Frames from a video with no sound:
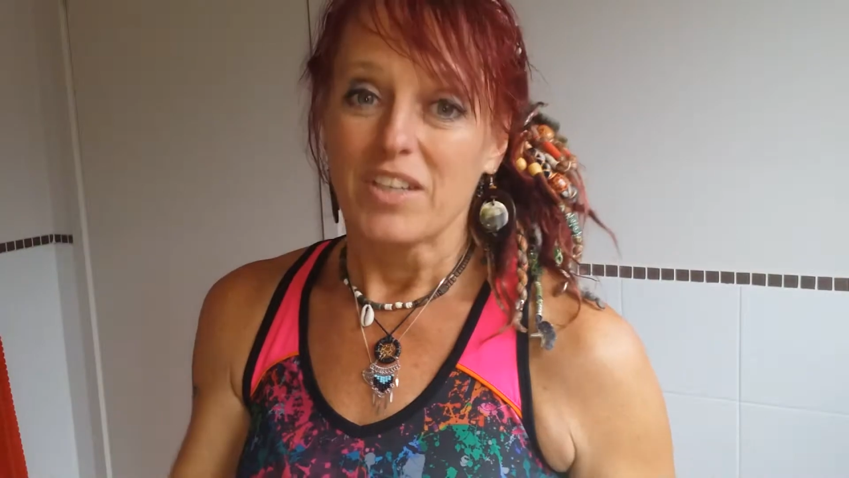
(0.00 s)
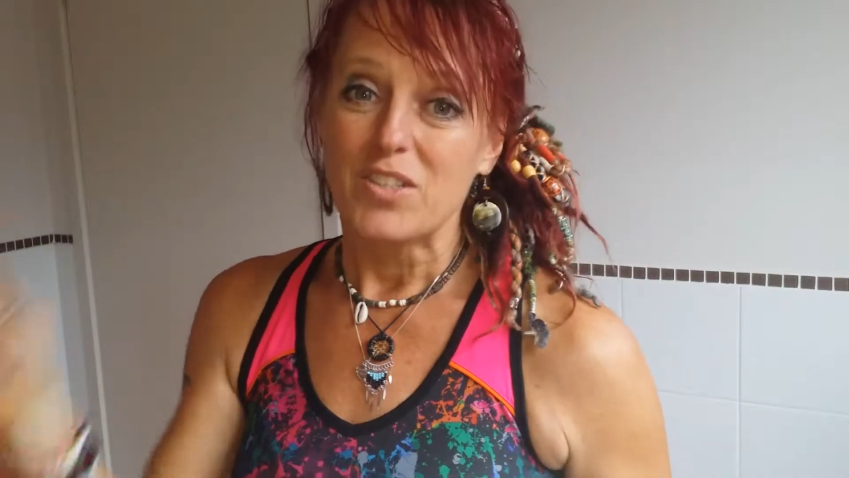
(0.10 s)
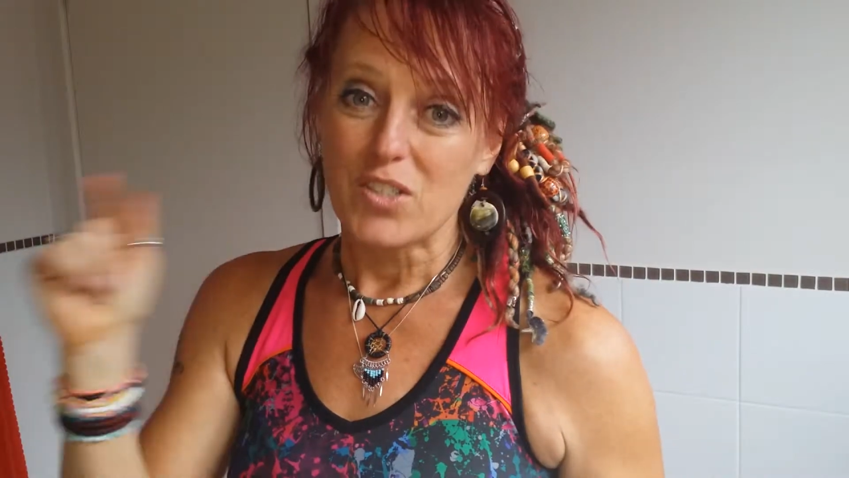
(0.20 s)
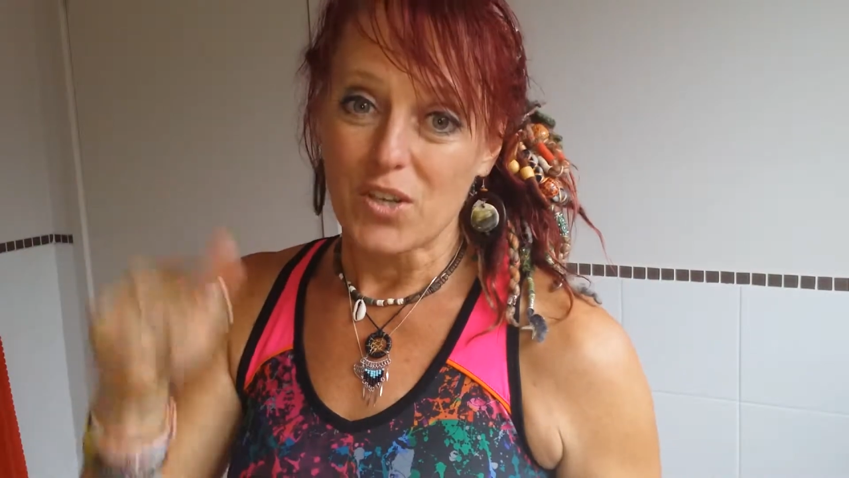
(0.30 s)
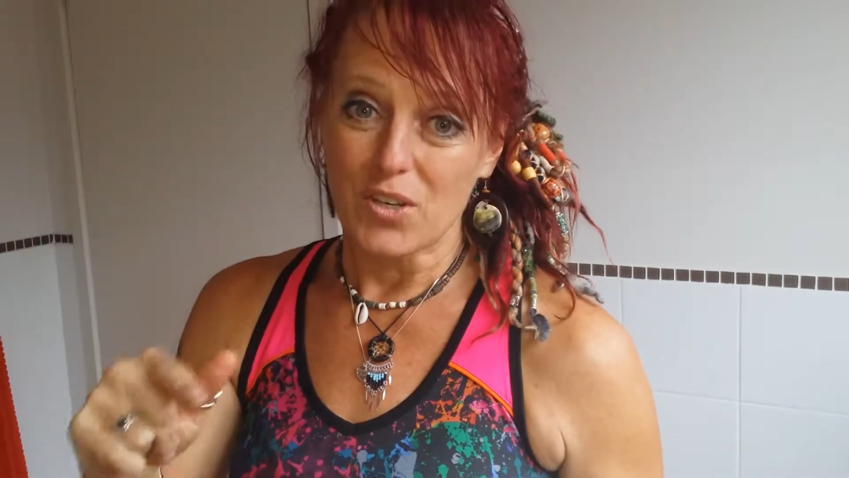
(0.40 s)

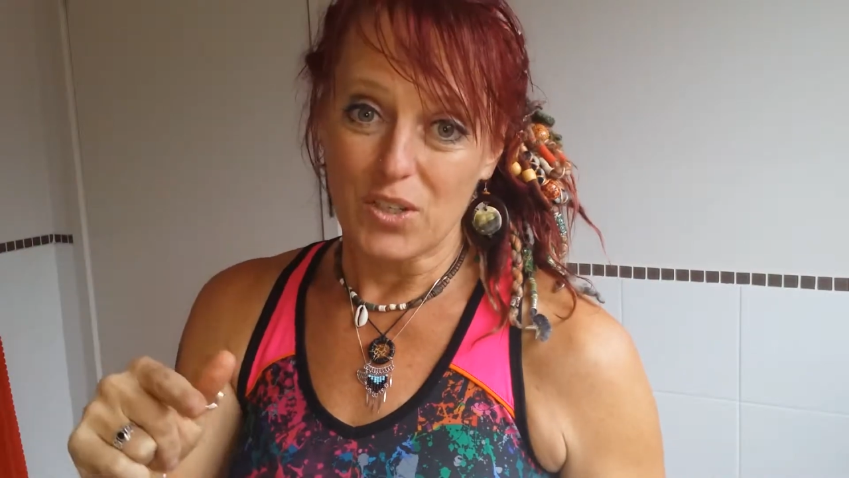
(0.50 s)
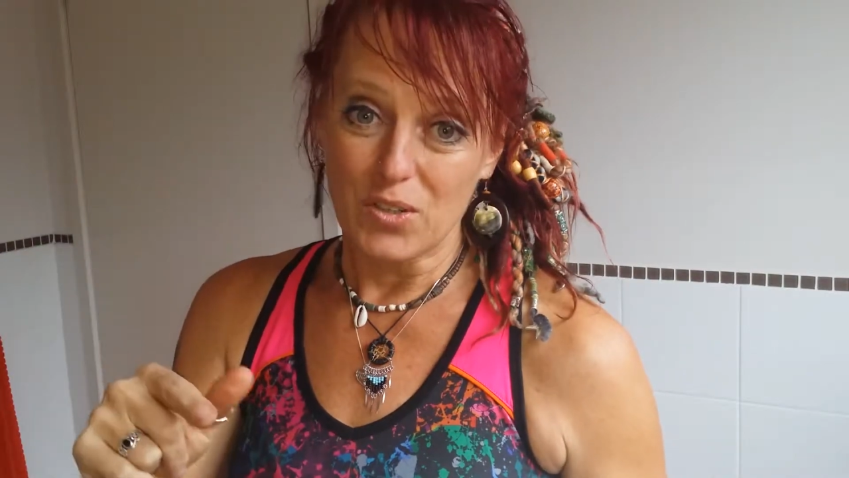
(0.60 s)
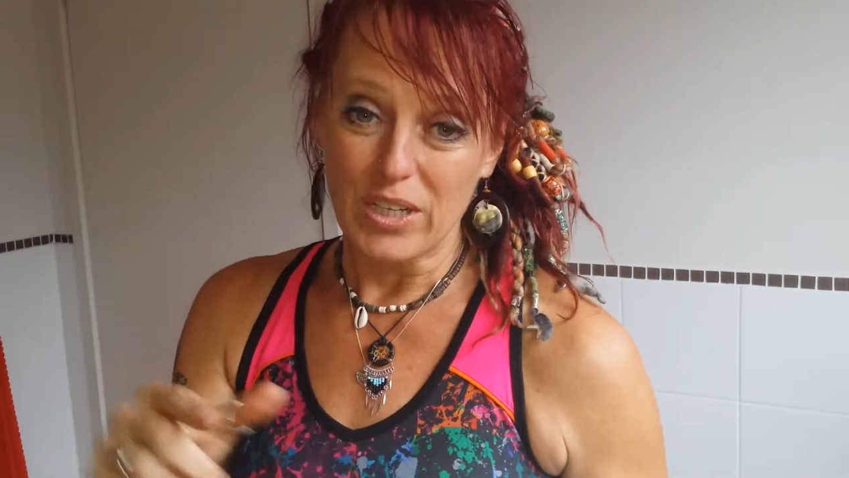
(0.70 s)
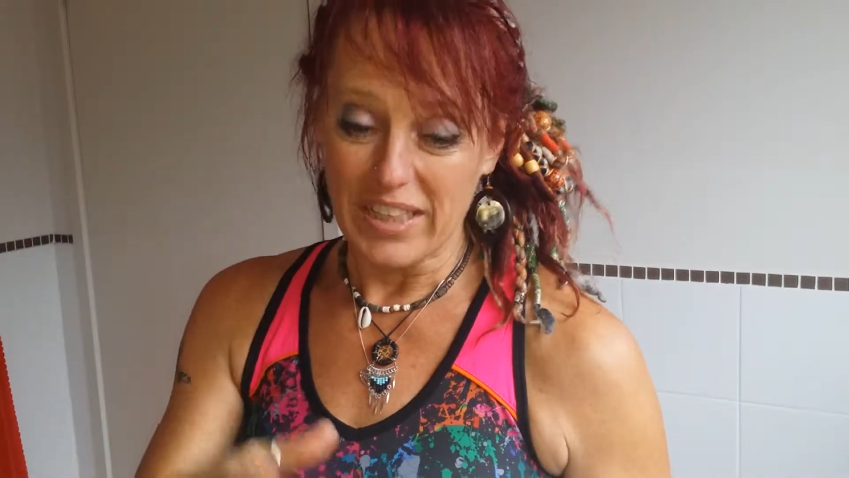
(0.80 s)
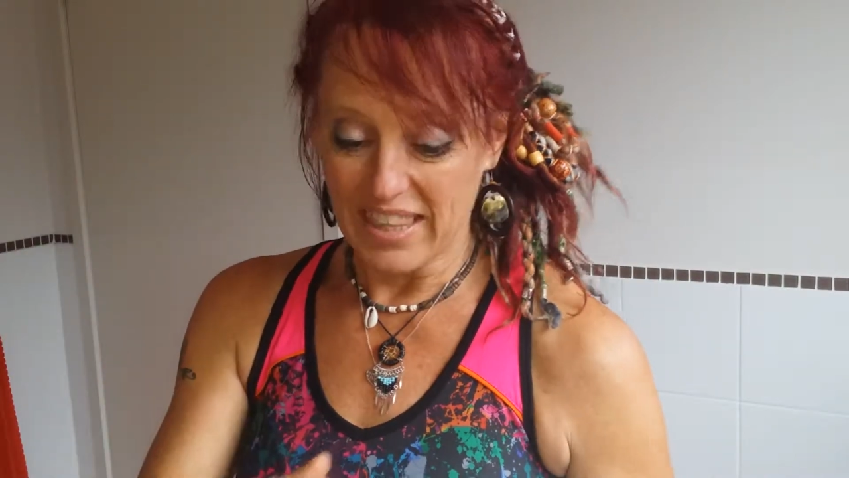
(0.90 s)
So
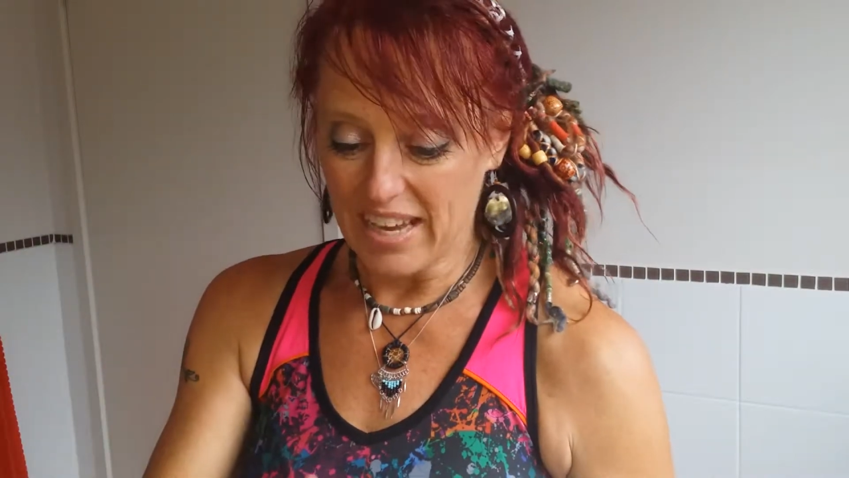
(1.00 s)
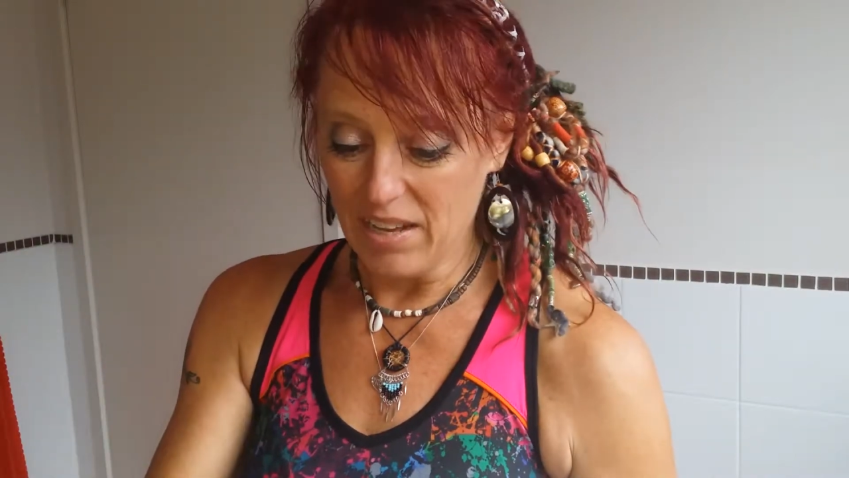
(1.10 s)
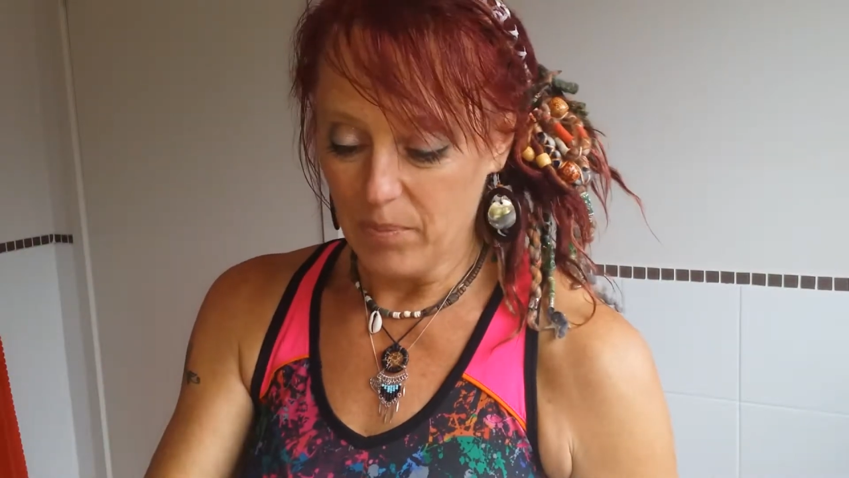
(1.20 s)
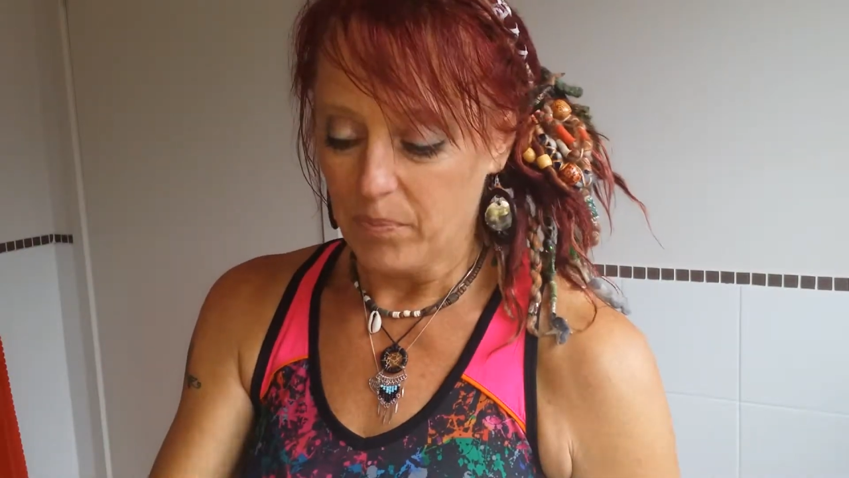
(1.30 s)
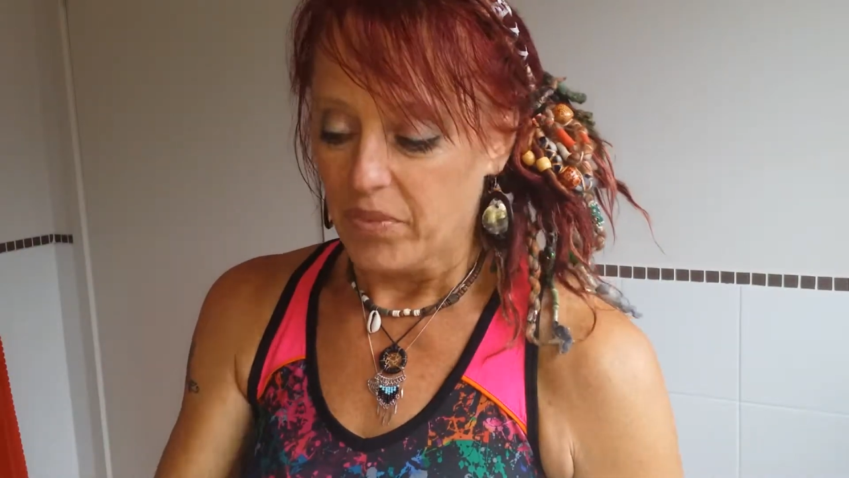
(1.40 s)
look at
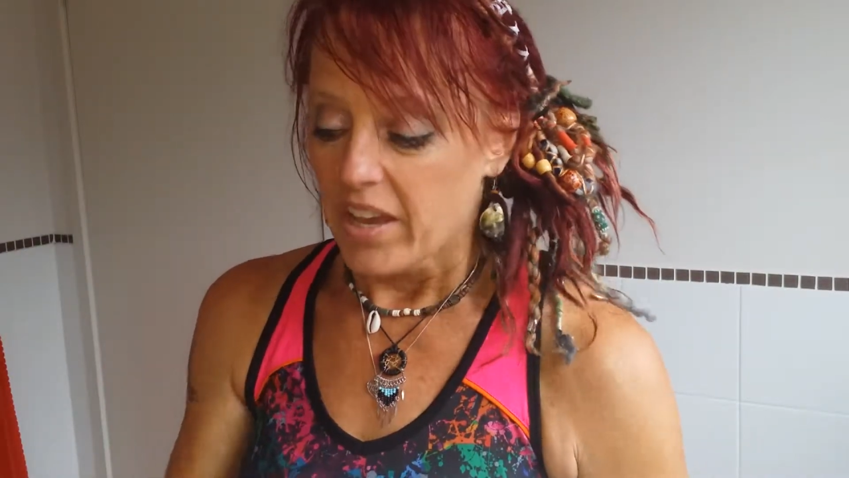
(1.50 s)
that.